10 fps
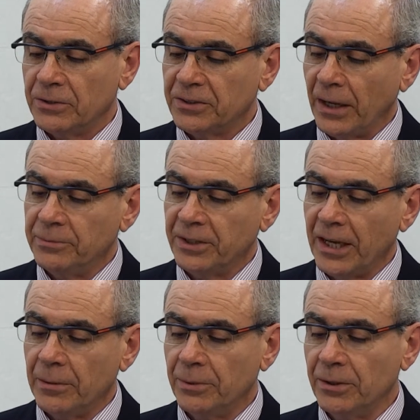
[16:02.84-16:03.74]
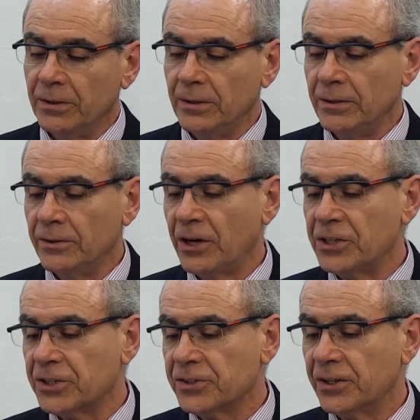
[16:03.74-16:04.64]
the timetable,
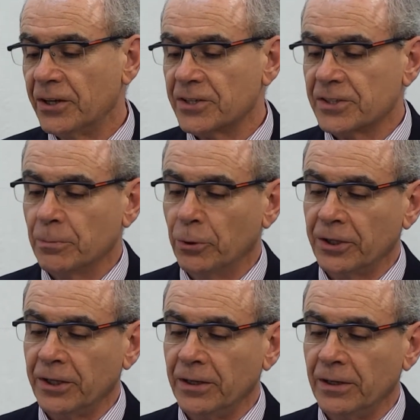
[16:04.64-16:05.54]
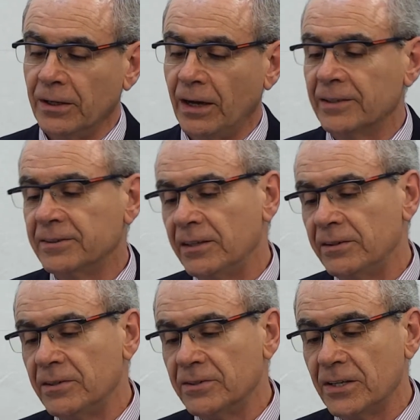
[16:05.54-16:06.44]
registers, booking,
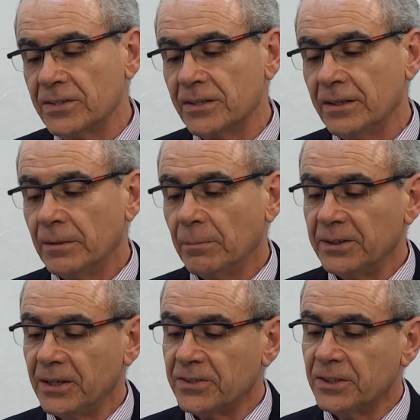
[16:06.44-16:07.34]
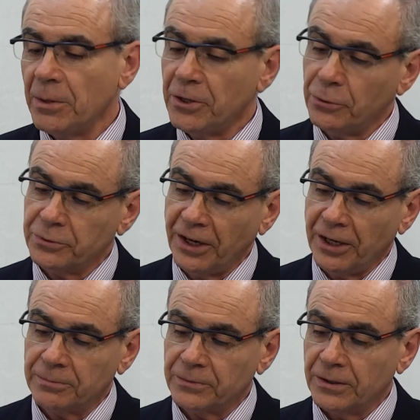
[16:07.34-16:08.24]
attendances, but there is the medium
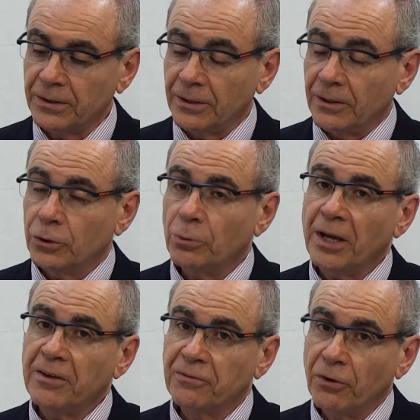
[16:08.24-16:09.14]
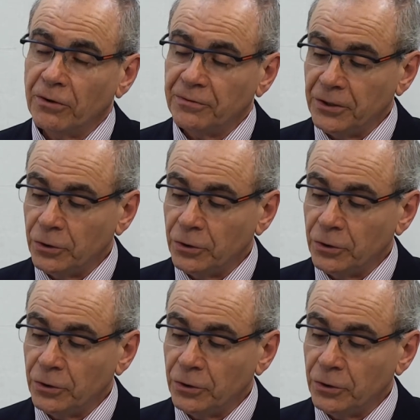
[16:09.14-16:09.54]
term. You may involve